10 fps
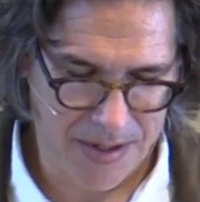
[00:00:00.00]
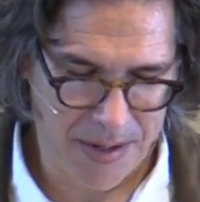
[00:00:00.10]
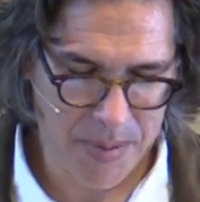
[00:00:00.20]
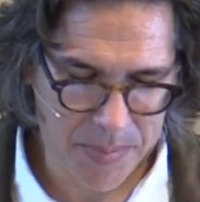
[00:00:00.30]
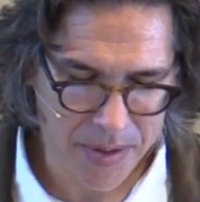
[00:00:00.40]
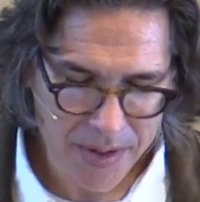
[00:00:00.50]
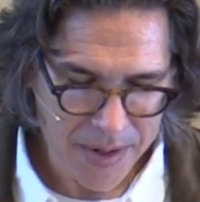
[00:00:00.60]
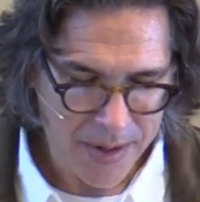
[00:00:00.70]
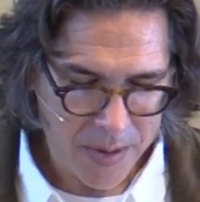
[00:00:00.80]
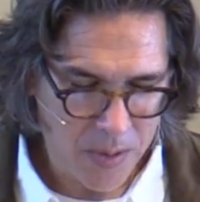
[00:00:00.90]
I remember
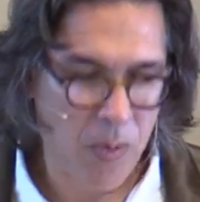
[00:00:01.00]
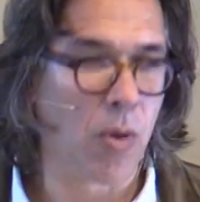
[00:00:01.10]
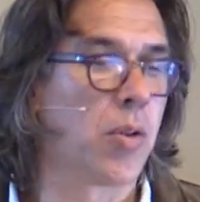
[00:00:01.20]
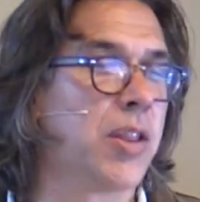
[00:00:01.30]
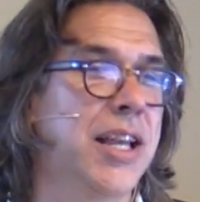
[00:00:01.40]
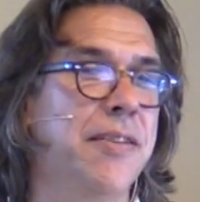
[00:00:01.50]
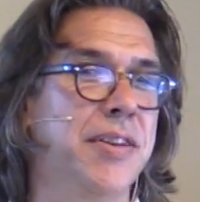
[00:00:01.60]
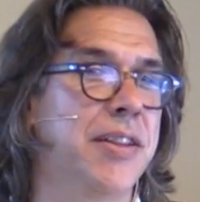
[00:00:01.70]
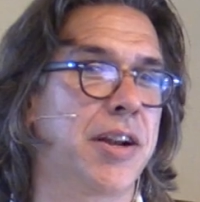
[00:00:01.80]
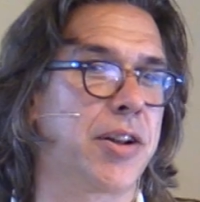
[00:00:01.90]

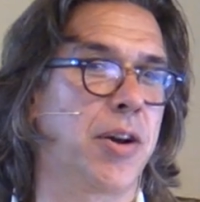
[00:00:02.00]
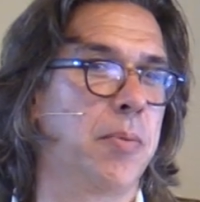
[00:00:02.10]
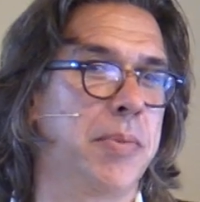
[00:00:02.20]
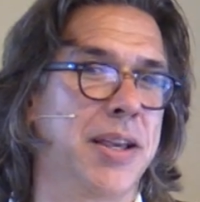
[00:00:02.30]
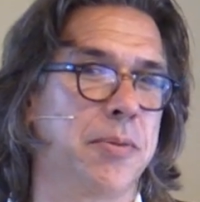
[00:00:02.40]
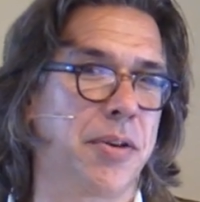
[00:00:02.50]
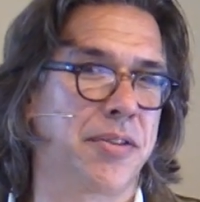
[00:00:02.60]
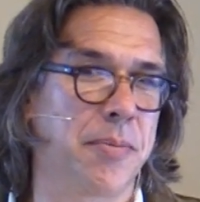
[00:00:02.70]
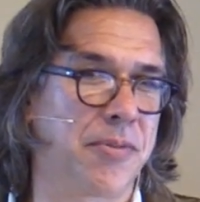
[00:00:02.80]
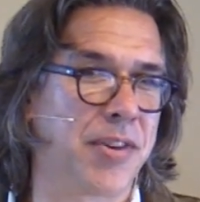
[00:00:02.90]
leaving there to go meet with
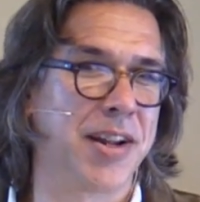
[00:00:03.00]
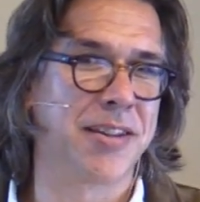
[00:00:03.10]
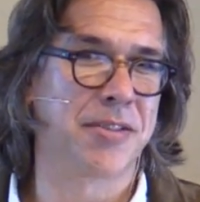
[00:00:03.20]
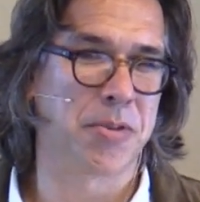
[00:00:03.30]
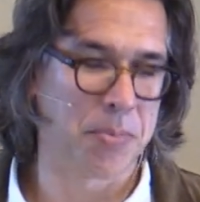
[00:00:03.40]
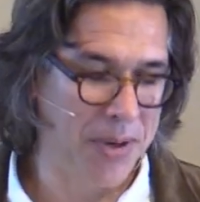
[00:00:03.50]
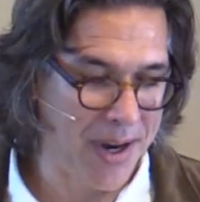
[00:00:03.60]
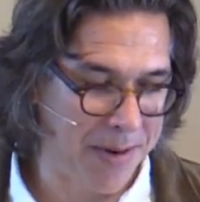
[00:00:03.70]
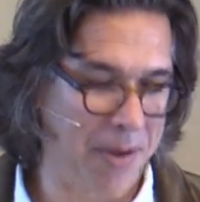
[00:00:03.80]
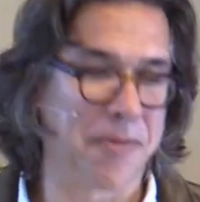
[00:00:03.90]
some friends for
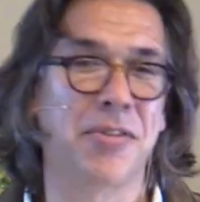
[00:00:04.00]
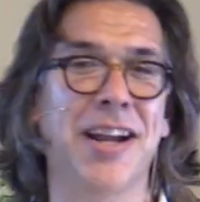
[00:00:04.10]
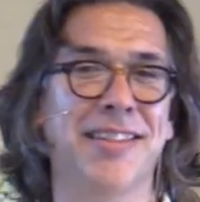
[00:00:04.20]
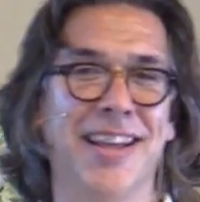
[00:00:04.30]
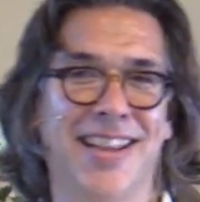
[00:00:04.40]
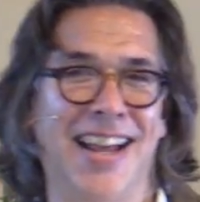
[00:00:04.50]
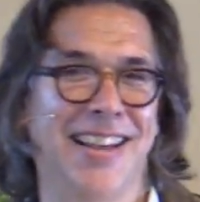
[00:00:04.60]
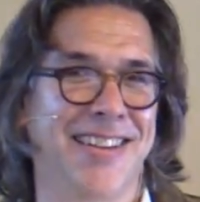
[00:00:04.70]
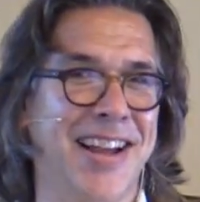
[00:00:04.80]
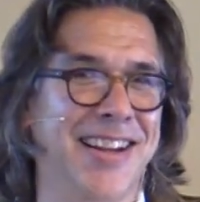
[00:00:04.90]
prayer and afraid that like
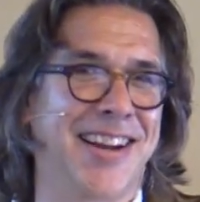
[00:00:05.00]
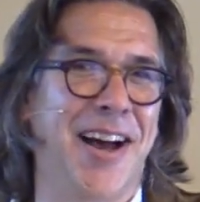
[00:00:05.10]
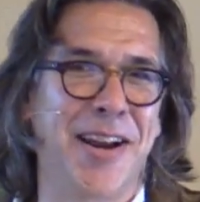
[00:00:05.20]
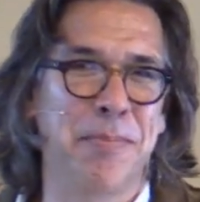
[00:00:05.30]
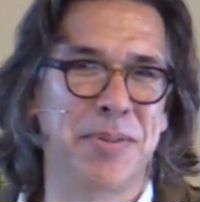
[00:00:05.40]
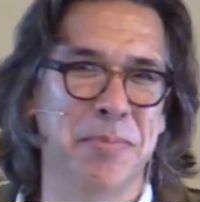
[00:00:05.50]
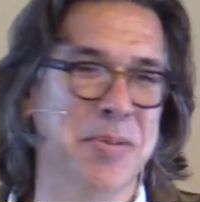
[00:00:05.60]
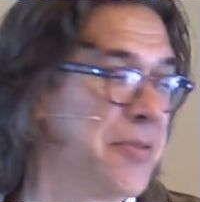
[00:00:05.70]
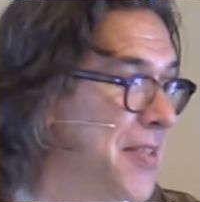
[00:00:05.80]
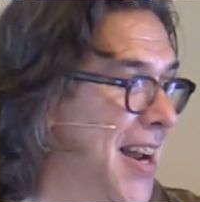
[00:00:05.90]
as I got up to
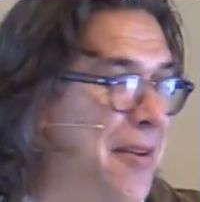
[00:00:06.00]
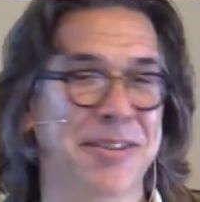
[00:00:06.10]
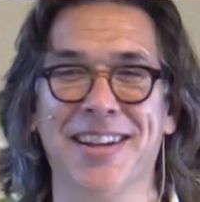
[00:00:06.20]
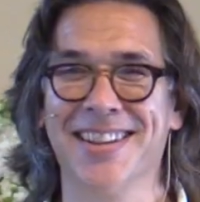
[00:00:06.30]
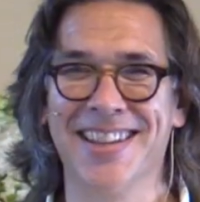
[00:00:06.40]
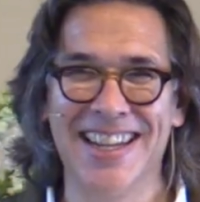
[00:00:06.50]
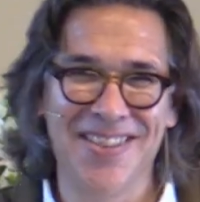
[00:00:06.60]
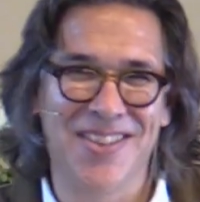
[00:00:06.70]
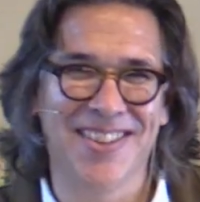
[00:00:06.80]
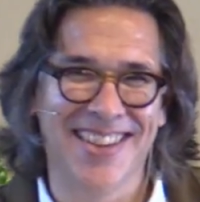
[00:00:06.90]
move that I was going to
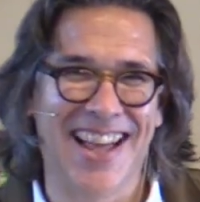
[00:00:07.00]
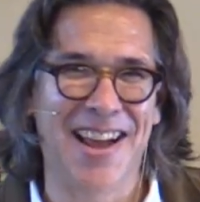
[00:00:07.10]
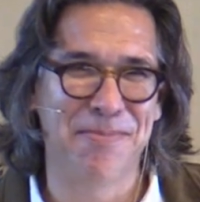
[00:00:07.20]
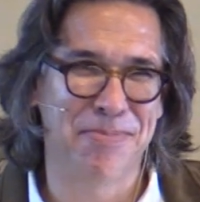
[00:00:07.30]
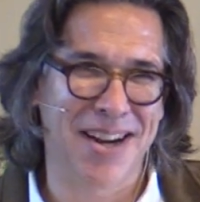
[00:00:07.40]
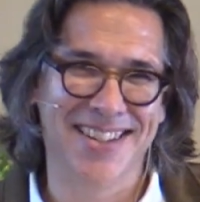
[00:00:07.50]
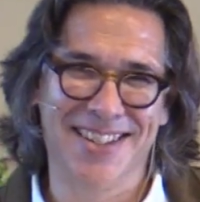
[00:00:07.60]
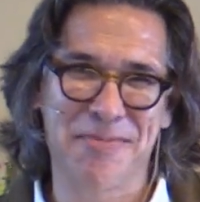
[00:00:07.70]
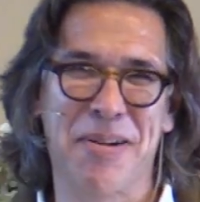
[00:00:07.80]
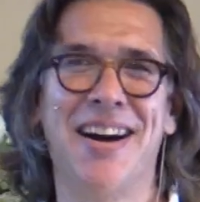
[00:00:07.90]
leave that
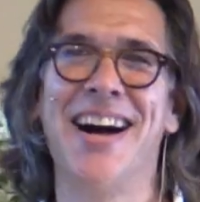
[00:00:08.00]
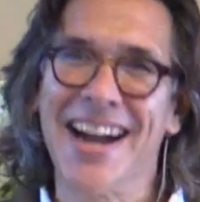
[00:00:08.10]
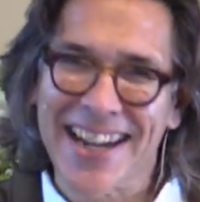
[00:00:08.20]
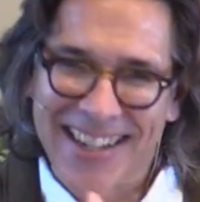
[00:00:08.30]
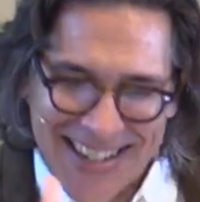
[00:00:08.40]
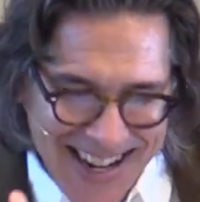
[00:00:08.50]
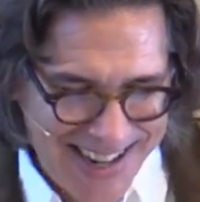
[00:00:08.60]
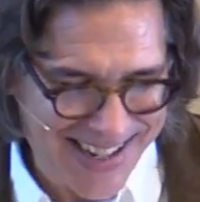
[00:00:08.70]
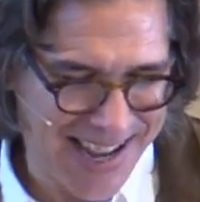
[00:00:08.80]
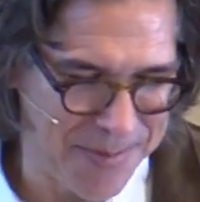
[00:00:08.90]
presence behind and yet
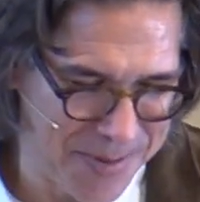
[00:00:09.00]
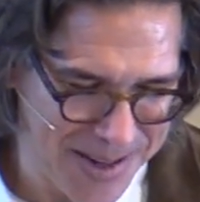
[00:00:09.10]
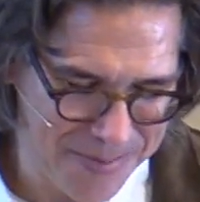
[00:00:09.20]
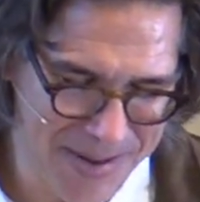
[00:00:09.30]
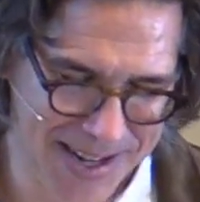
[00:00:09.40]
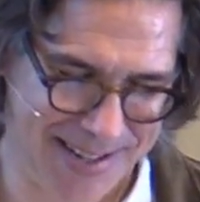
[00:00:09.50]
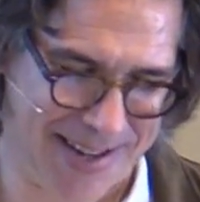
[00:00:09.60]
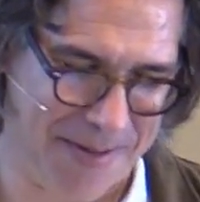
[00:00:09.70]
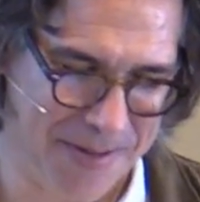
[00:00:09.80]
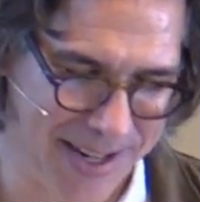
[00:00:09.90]
it came with me as
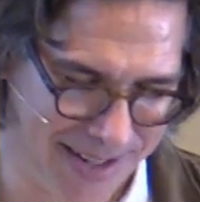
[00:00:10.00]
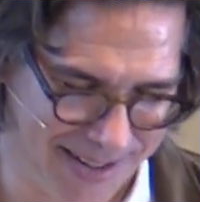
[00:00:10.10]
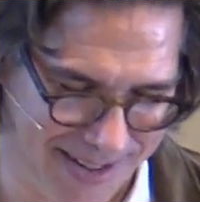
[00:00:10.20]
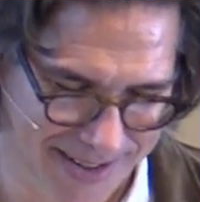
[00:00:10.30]
I went.